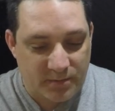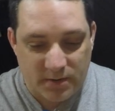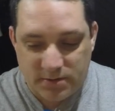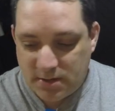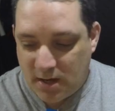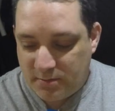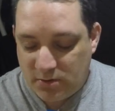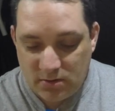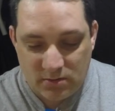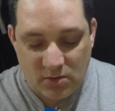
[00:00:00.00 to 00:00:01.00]
But
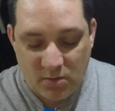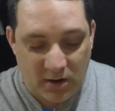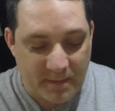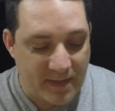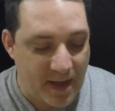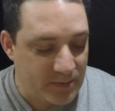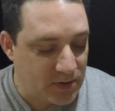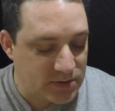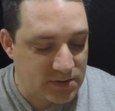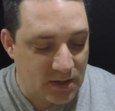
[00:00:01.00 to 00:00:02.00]
not worried about that,
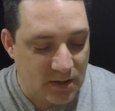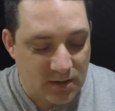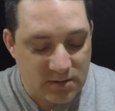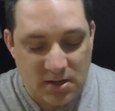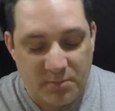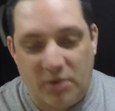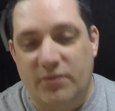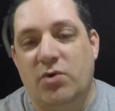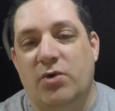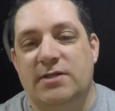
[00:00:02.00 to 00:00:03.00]
because there's no point
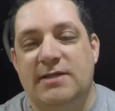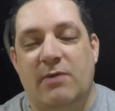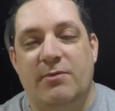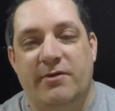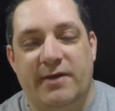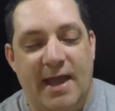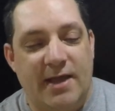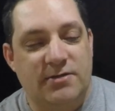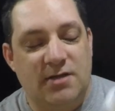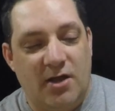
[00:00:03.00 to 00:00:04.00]
recording sound when you're in the air,
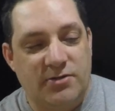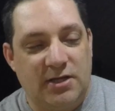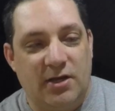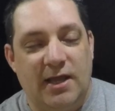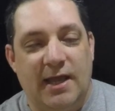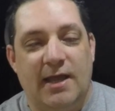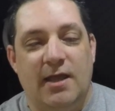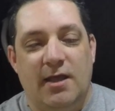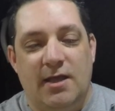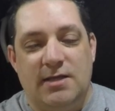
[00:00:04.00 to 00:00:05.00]
because the last thing you're going to hear
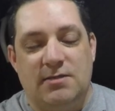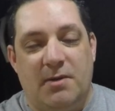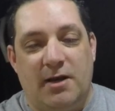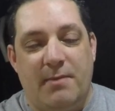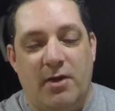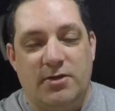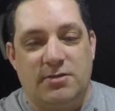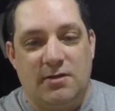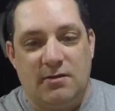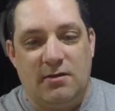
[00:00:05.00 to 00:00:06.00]
is the bloody
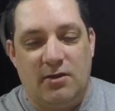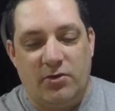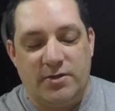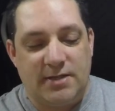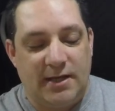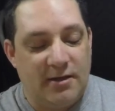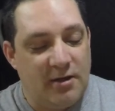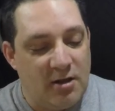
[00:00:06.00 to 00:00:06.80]
motors are noisy.